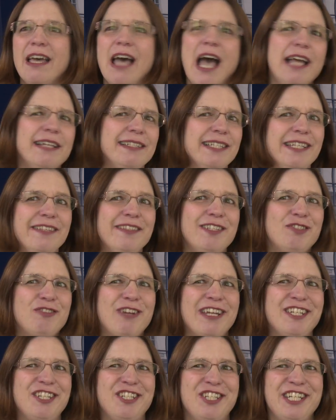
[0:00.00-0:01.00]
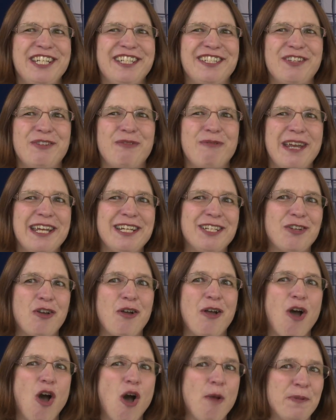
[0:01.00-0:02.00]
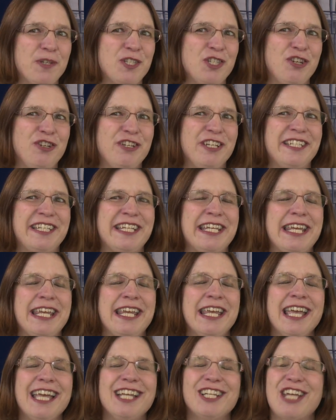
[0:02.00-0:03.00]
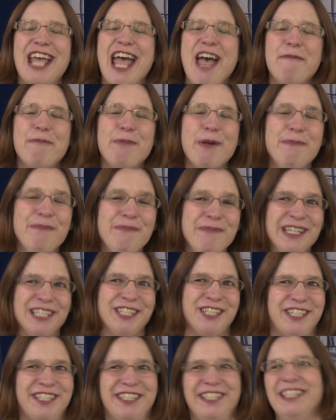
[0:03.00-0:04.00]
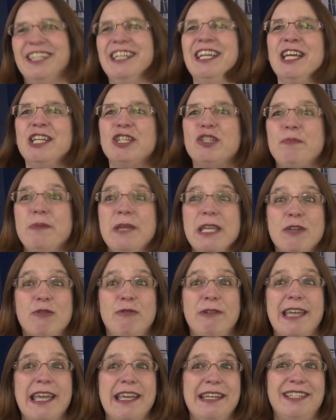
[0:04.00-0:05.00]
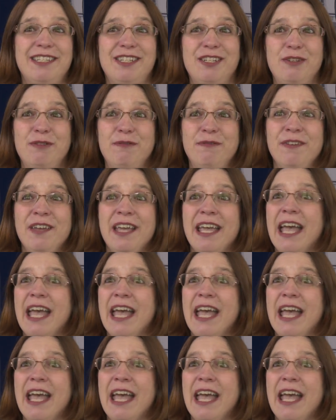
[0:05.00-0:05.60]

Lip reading: I see the strategy as a great opportunity to have permission to be creative